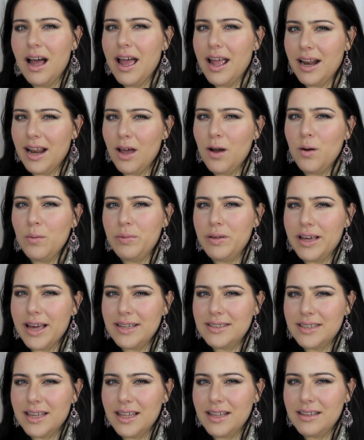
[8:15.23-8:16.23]
And I hope you
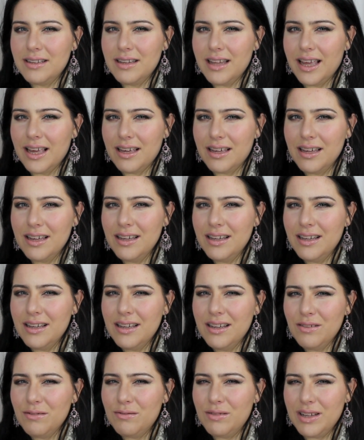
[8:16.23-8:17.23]
guys can, like,
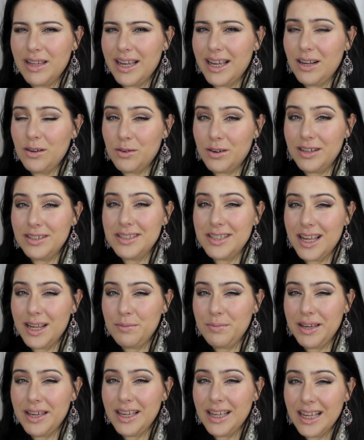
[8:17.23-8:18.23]
relate or
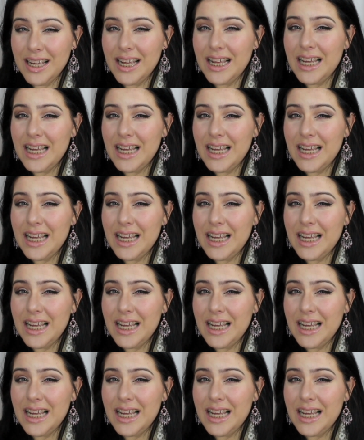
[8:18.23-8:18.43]
understand me.